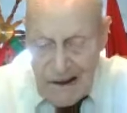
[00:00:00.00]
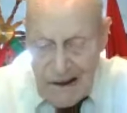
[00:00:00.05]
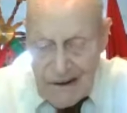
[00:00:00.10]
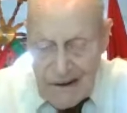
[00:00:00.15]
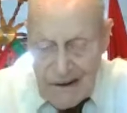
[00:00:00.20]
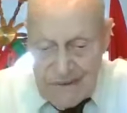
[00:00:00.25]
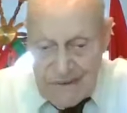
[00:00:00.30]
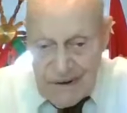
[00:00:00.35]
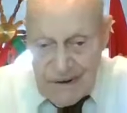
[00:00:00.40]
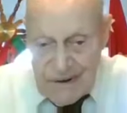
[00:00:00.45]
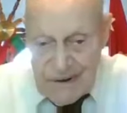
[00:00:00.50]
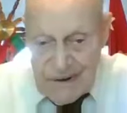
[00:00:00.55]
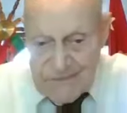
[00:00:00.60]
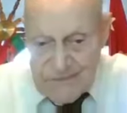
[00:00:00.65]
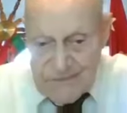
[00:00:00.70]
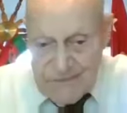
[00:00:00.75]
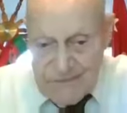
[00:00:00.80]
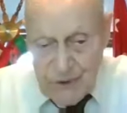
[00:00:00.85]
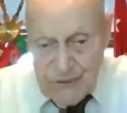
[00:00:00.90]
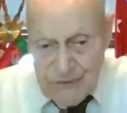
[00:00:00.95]
And
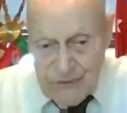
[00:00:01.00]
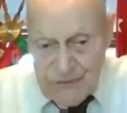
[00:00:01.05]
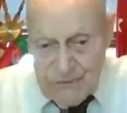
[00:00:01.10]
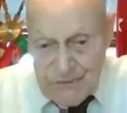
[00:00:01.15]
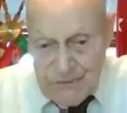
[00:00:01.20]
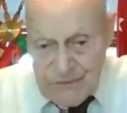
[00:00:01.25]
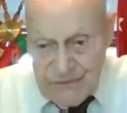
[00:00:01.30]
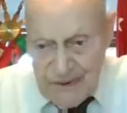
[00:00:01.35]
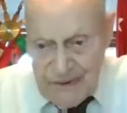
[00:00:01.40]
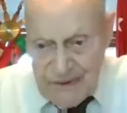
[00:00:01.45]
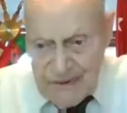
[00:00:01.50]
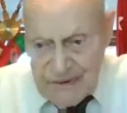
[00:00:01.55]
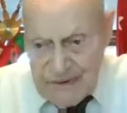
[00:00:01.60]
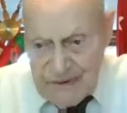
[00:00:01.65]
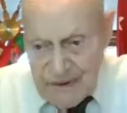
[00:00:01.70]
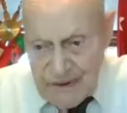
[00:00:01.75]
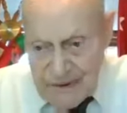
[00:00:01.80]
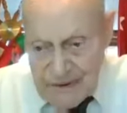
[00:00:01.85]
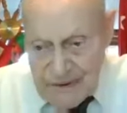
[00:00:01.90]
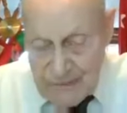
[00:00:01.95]
so
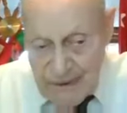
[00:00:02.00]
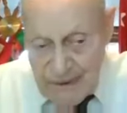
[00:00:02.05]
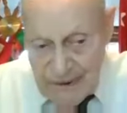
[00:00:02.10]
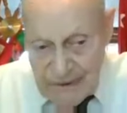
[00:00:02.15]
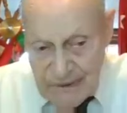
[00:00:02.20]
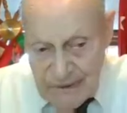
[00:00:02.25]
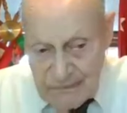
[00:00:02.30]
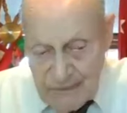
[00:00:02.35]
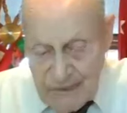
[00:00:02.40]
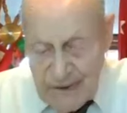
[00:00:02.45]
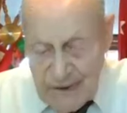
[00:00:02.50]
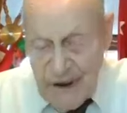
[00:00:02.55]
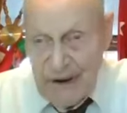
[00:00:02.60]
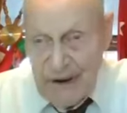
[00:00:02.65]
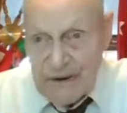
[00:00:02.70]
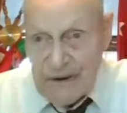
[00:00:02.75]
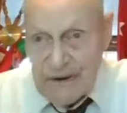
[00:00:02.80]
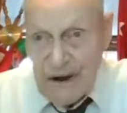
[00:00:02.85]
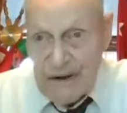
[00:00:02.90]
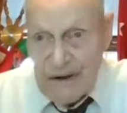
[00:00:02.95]
then when
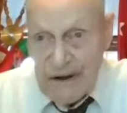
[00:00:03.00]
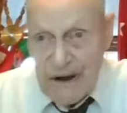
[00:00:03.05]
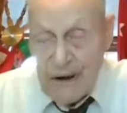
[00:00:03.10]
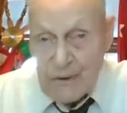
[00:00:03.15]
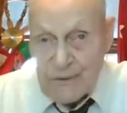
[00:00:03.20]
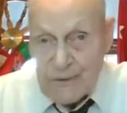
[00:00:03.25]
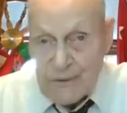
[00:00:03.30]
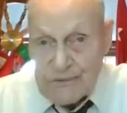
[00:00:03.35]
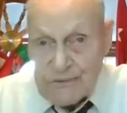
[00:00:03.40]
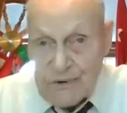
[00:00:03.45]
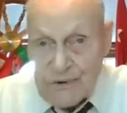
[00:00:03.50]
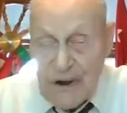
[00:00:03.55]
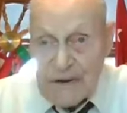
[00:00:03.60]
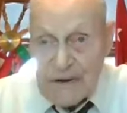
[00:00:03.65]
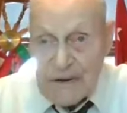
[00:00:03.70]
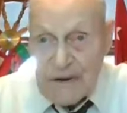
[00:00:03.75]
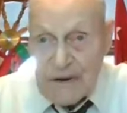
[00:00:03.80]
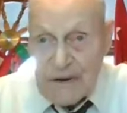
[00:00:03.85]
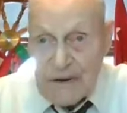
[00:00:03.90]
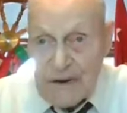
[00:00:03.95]
I got out,
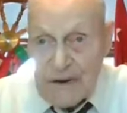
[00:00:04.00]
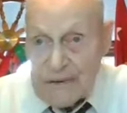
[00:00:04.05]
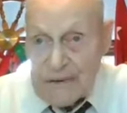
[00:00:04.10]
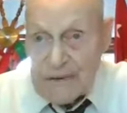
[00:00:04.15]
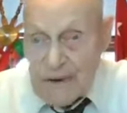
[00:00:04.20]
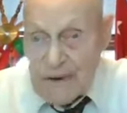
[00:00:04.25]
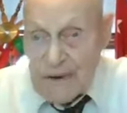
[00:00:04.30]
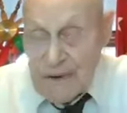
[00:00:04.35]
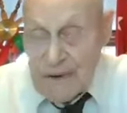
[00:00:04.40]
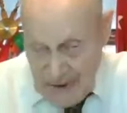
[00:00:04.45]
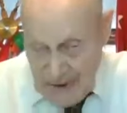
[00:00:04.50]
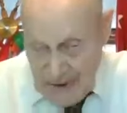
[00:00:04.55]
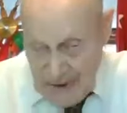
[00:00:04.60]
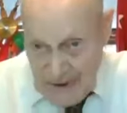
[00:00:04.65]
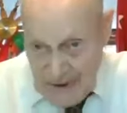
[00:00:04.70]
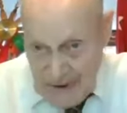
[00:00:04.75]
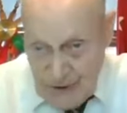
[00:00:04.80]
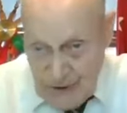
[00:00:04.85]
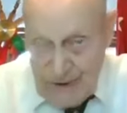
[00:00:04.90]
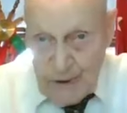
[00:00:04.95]
I
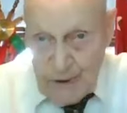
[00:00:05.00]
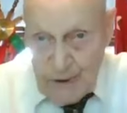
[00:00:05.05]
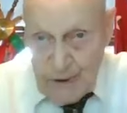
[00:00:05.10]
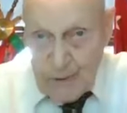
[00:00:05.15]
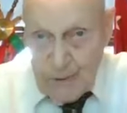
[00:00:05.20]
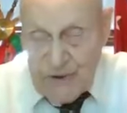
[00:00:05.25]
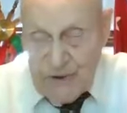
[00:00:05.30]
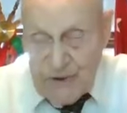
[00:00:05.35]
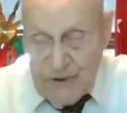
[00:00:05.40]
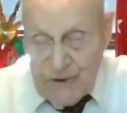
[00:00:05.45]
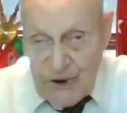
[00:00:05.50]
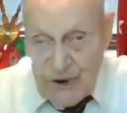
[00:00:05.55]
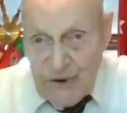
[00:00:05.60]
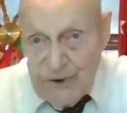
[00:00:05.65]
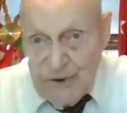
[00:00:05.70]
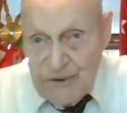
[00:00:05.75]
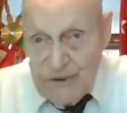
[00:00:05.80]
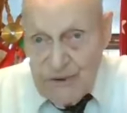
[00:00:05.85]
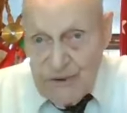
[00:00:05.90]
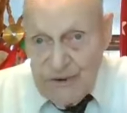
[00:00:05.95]
joined the reserve
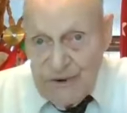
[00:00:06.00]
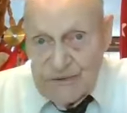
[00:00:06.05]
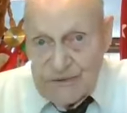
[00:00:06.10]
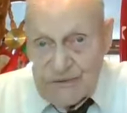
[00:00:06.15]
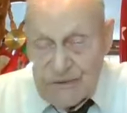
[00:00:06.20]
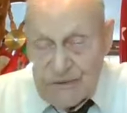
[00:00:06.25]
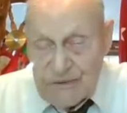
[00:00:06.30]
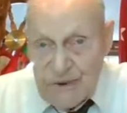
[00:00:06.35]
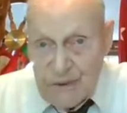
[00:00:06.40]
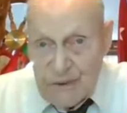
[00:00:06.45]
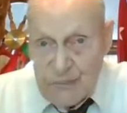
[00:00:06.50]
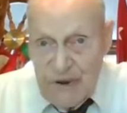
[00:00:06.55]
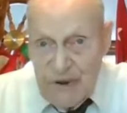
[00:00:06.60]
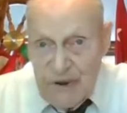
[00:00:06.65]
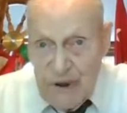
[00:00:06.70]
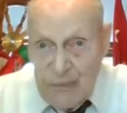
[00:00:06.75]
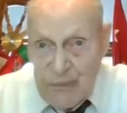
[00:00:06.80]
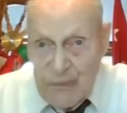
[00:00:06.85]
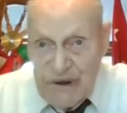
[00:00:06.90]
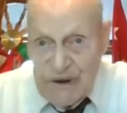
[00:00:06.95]
unit
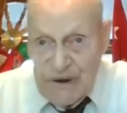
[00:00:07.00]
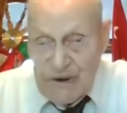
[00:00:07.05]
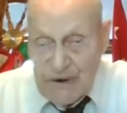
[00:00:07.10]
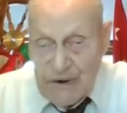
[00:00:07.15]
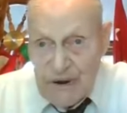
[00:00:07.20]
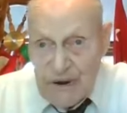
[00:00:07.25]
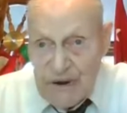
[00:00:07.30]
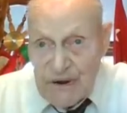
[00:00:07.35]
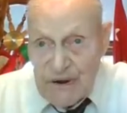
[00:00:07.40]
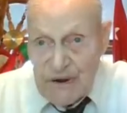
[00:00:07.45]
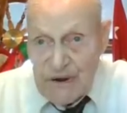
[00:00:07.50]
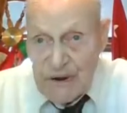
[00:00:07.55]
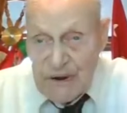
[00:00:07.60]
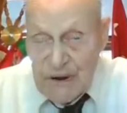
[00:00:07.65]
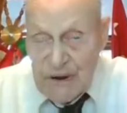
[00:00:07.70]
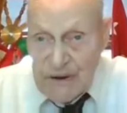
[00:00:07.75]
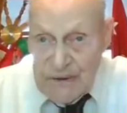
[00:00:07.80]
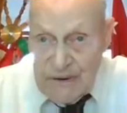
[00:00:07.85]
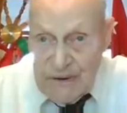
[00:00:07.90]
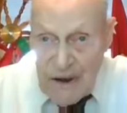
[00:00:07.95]
immediately,
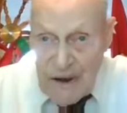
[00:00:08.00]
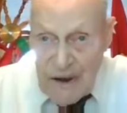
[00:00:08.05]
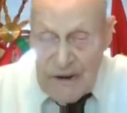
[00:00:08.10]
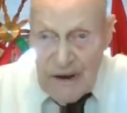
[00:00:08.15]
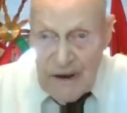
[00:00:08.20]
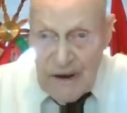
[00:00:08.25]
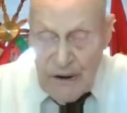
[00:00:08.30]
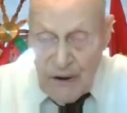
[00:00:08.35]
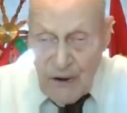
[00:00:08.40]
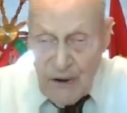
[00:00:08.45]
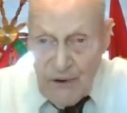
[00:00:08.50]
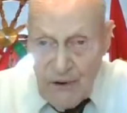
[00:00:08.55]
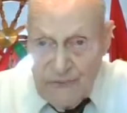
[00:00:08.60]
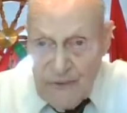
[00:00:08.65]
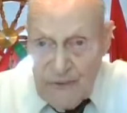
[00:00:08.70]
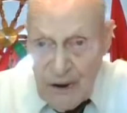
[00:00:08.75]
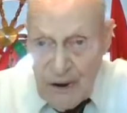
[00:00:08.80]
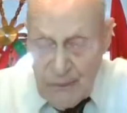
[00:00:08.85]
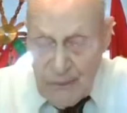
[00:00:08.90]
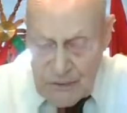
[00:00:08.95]
and I got off.
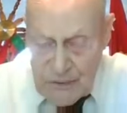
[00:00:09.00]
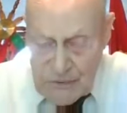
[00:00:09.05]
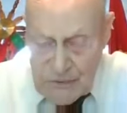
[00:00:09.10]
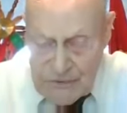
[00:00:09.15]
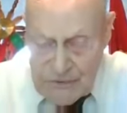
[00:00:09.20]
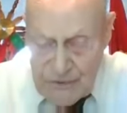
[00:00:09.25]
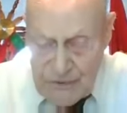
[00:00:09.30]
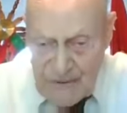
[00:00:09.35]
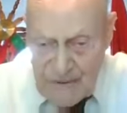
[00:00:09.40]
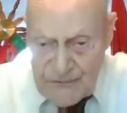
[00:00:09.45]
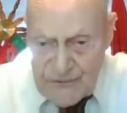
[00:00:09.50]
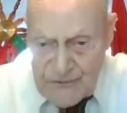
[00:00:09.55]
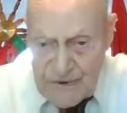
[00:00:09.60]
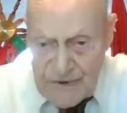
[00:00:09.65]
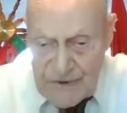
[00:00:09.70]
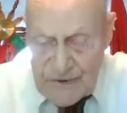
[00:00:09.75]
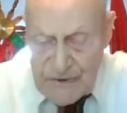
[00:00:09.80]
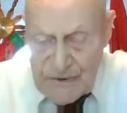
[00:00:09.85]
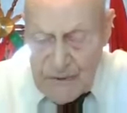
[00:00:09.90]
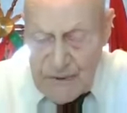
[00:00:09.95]
I was
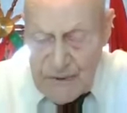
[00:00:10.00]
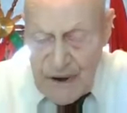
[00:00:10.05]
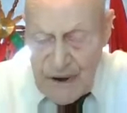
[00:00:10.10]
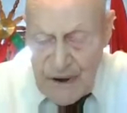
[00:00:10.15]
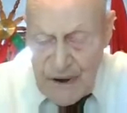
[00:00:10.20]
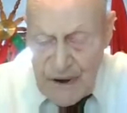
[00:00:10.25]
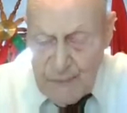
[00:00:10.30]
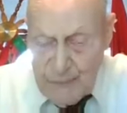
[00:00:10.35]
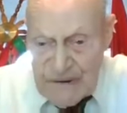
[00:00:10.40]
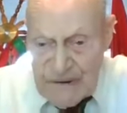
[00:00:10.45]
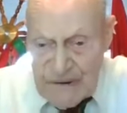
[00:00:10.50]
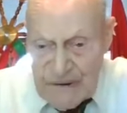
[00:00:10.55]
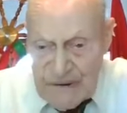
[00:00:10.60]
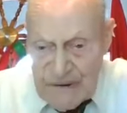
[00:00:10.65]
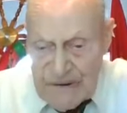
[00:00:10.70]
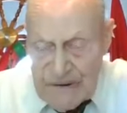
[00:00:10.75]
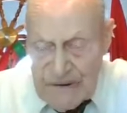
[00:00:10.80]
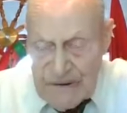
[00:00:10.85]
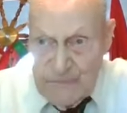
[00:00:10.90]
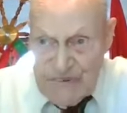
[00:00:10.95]
drafted into an
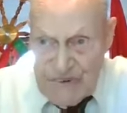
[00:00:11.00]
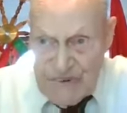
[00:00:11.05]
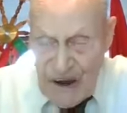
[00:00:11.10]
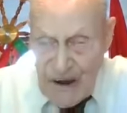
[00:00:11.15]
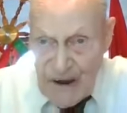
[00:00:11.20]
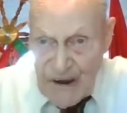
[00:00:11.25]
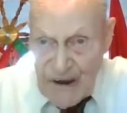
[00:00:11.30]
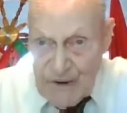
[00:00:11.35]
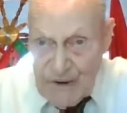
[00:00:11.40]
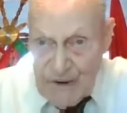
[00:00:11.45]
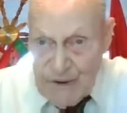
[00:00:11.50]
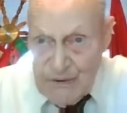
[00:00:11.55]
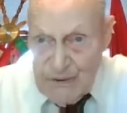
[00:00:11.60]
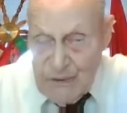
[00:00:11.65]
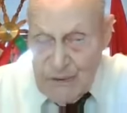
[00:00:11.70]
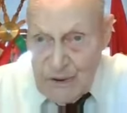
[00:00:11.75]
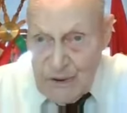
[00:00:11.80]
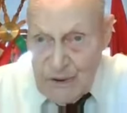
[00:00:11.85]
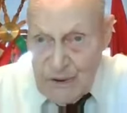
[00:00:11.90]
MP battalion,